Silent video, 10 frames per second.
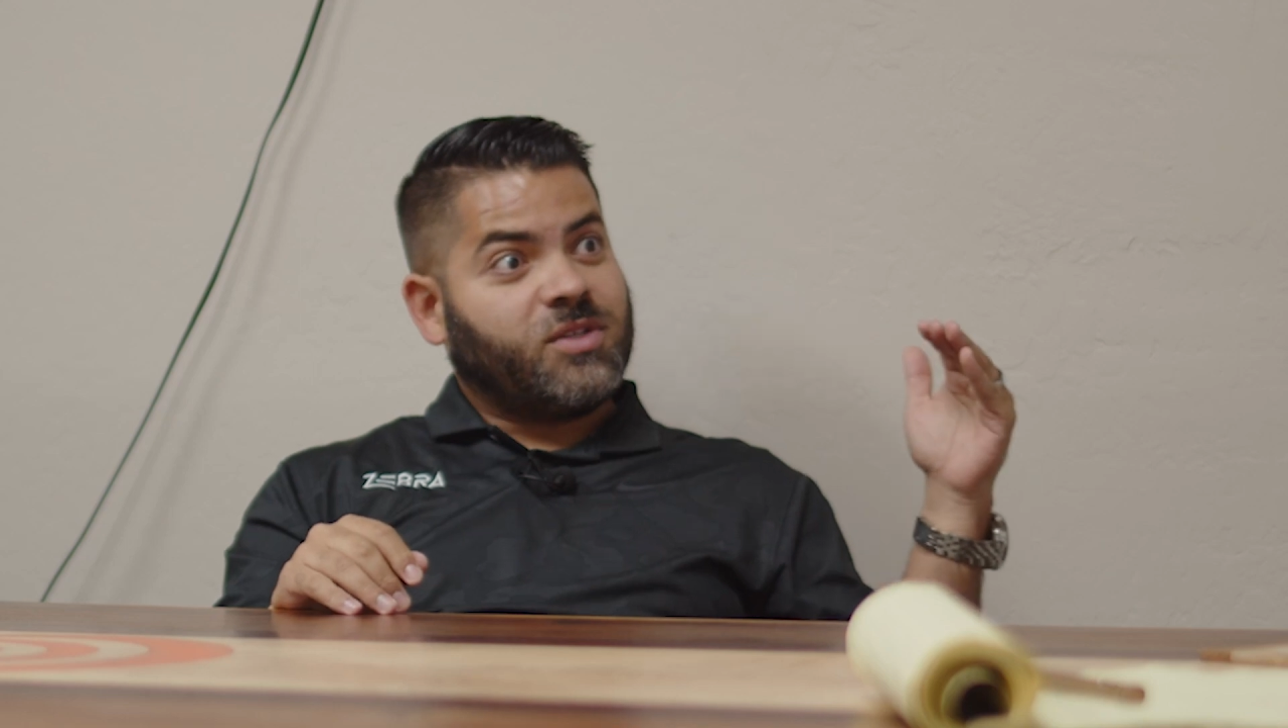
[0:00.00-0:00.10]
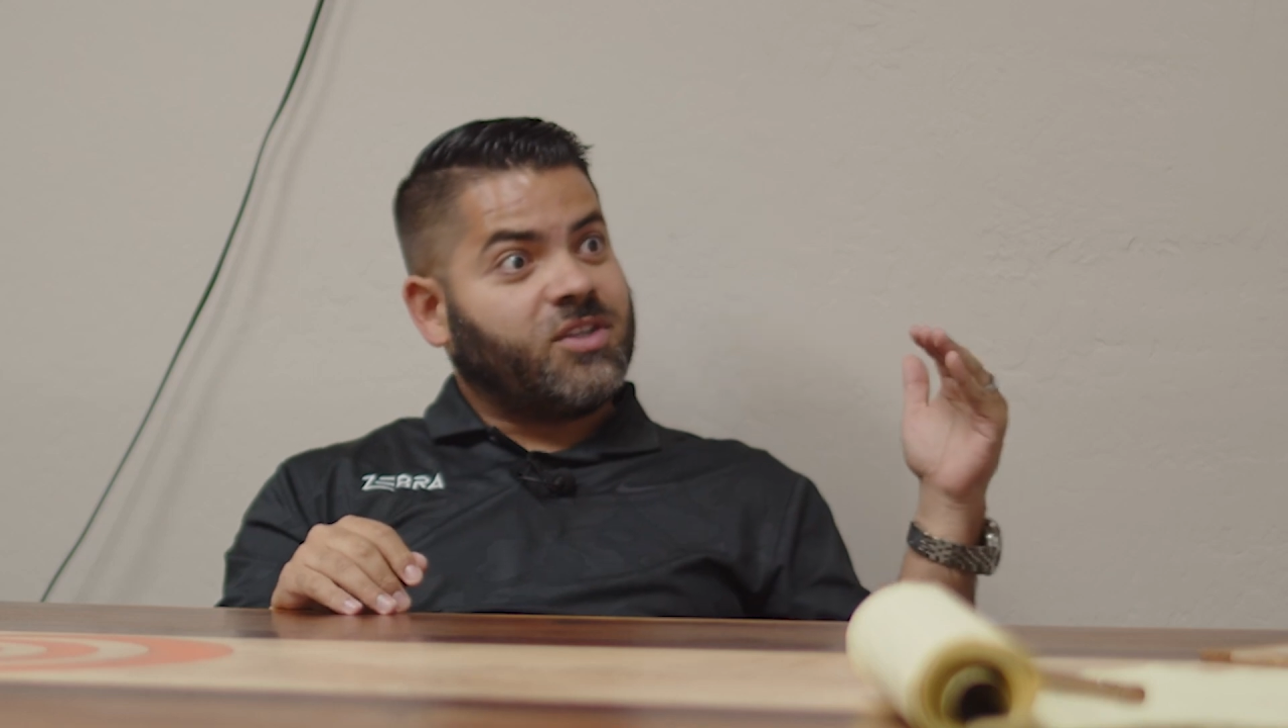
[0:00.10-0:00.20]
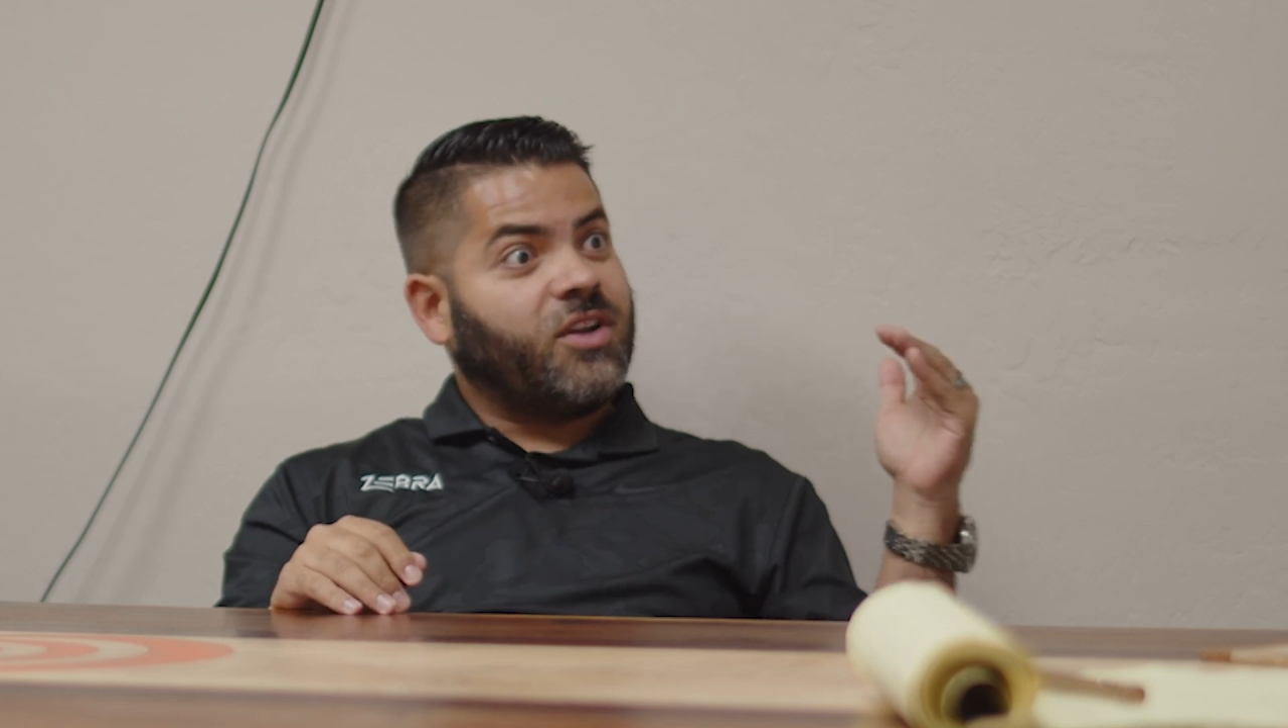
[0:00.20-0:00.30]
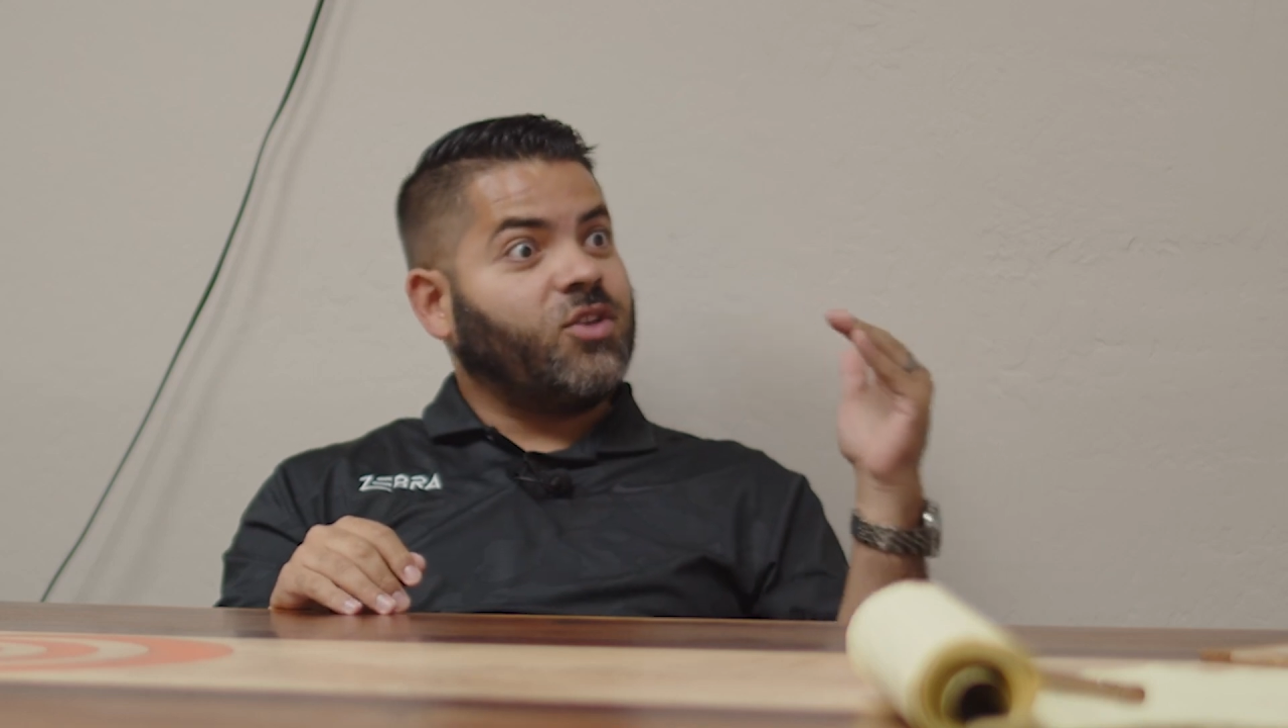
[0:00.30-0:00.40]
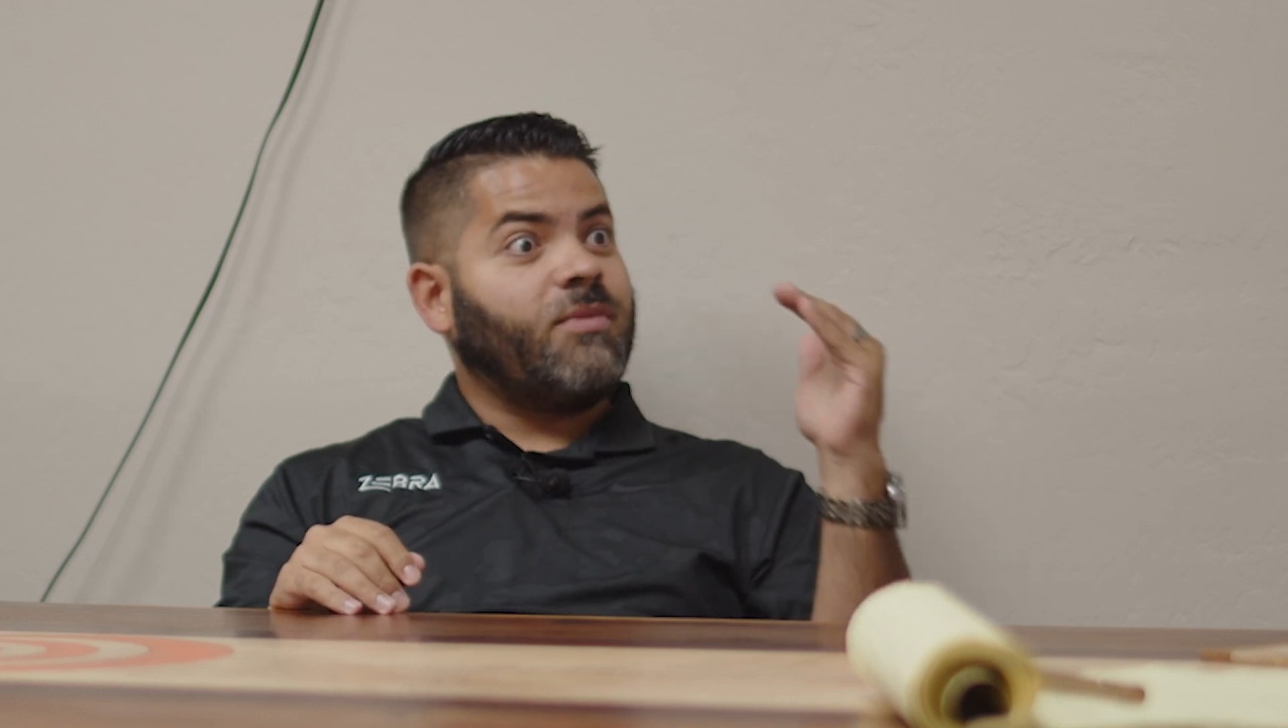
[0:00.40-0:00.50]

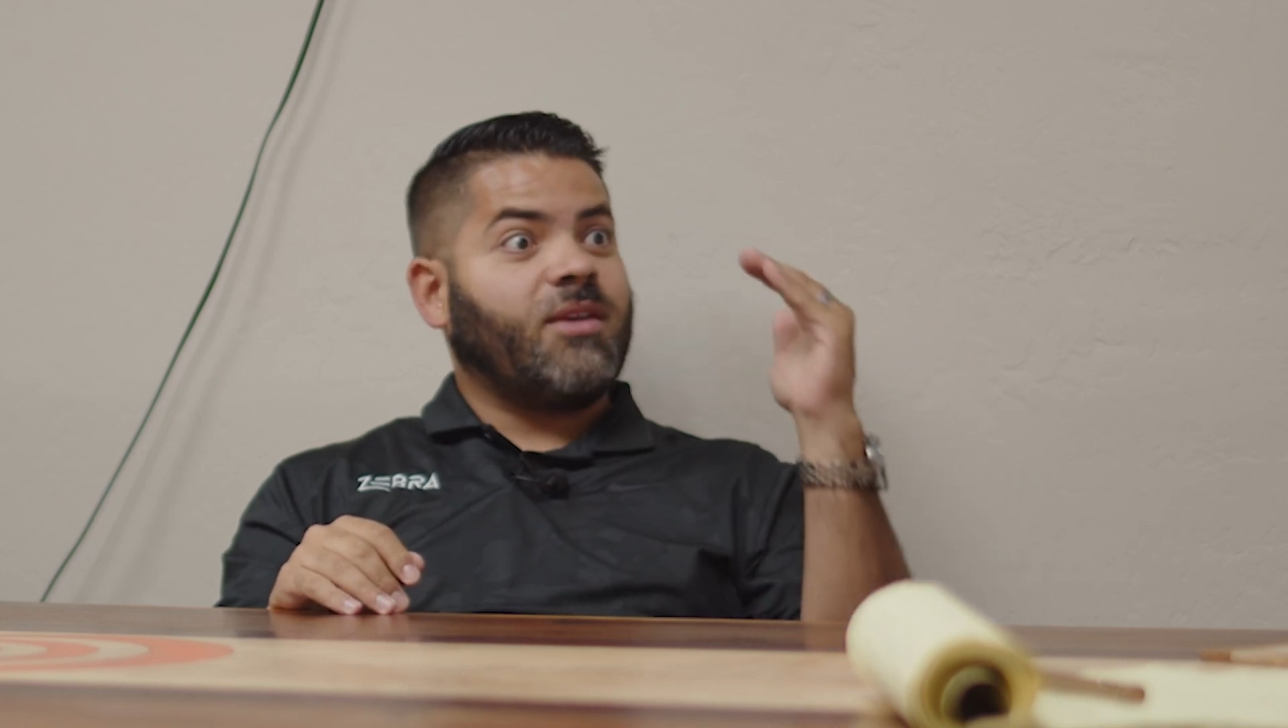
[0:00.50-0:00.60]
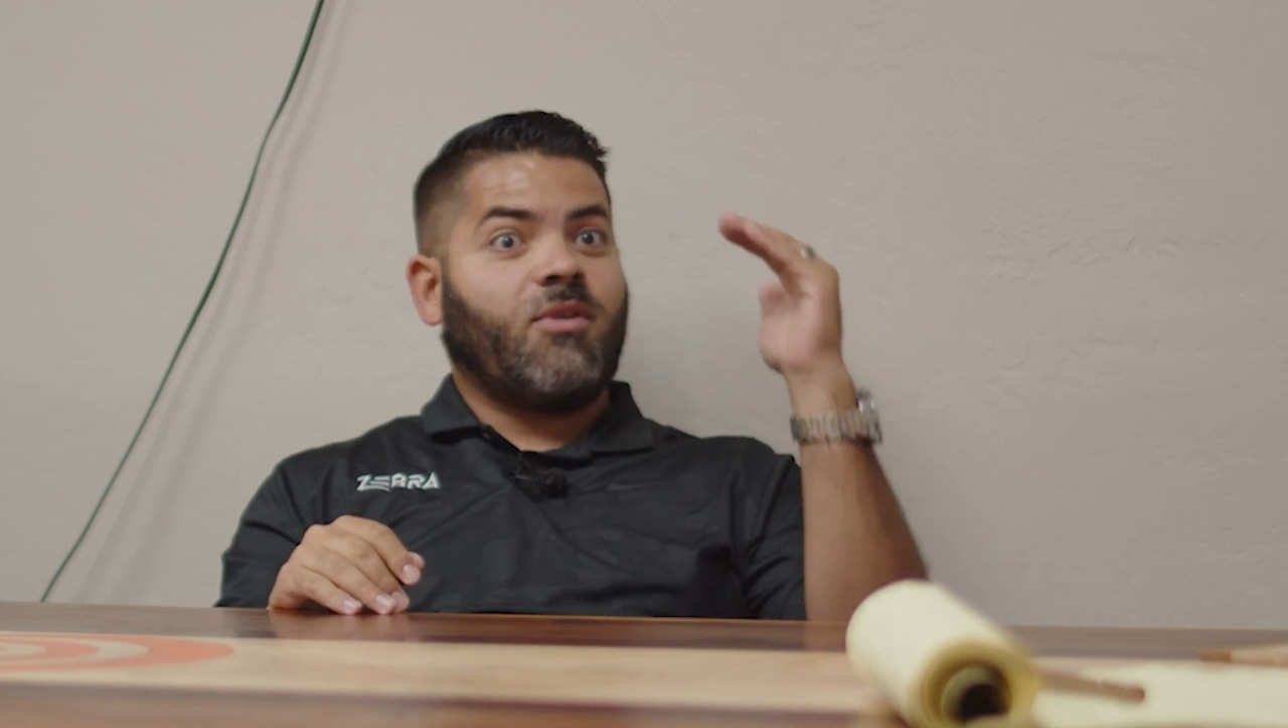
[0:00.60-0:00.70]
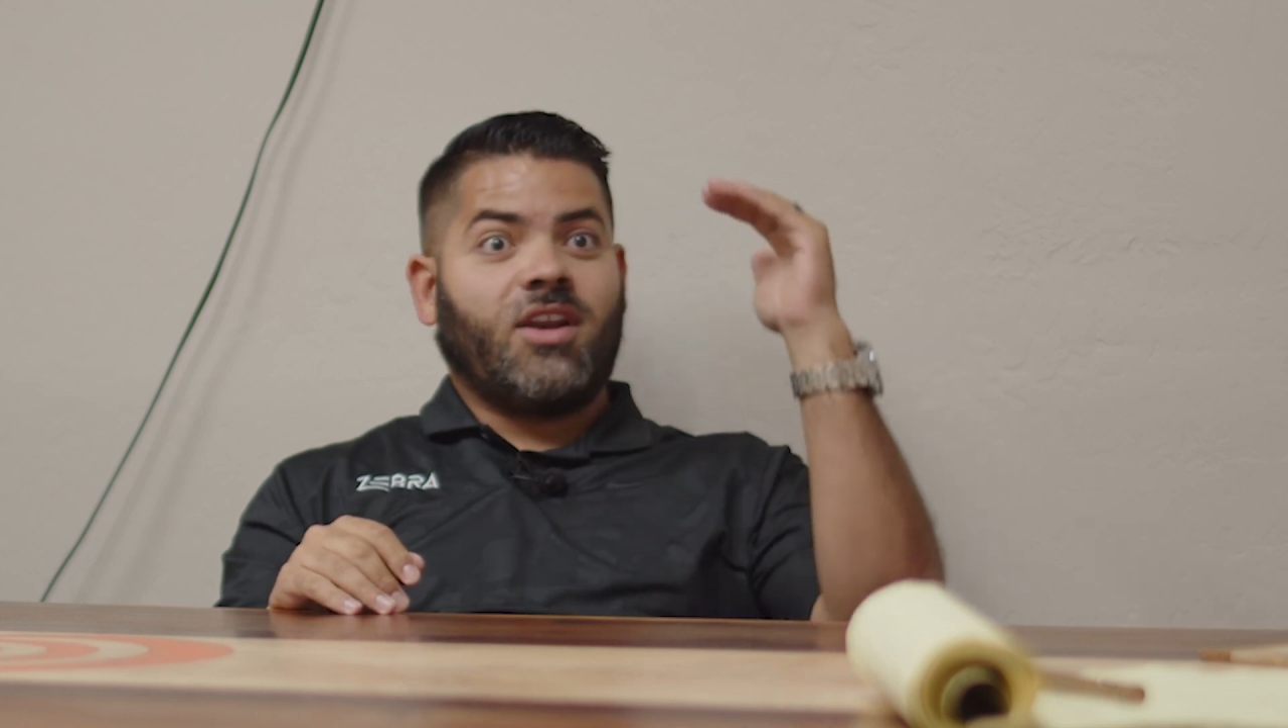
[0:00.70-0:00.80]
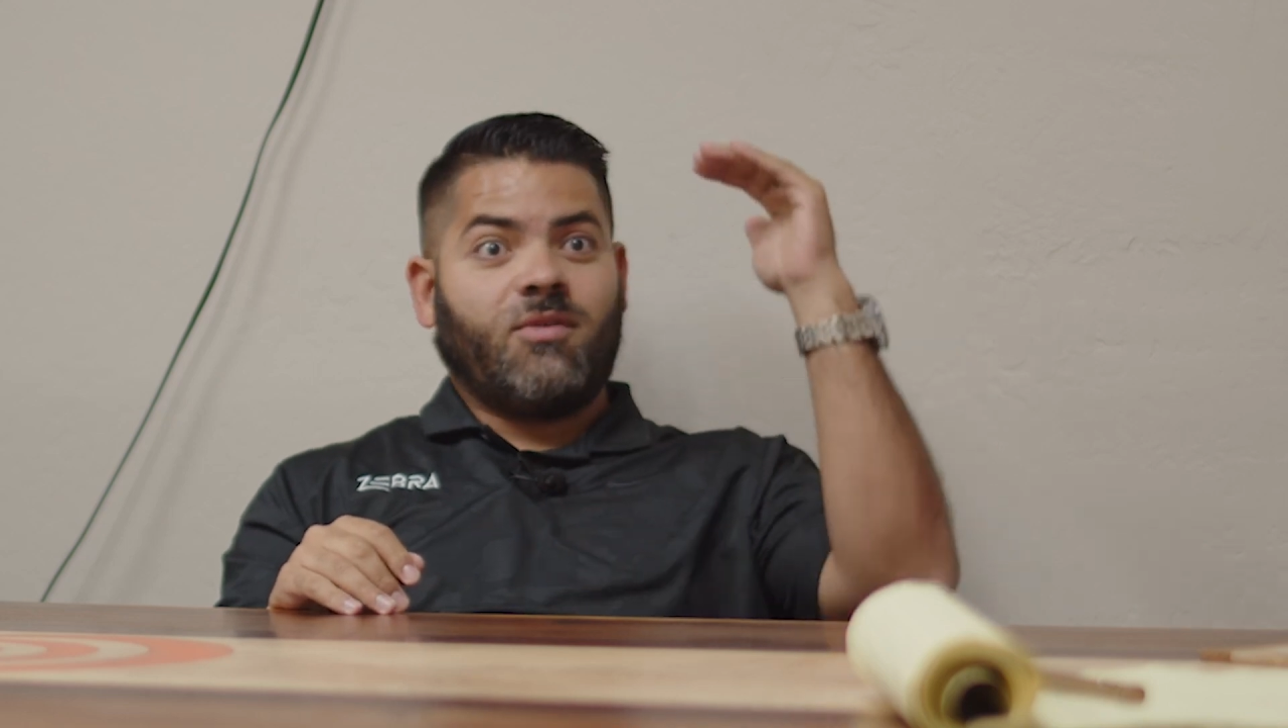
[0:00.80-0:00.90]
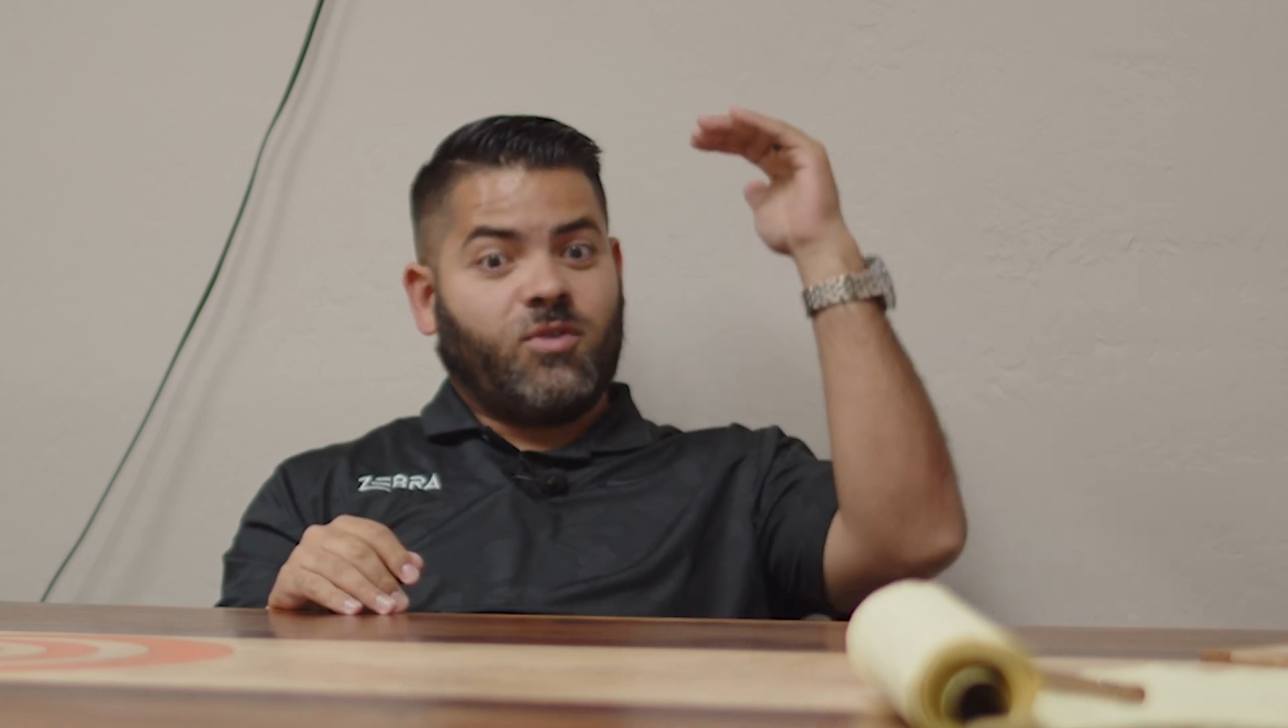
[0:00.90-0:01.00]
started to make money,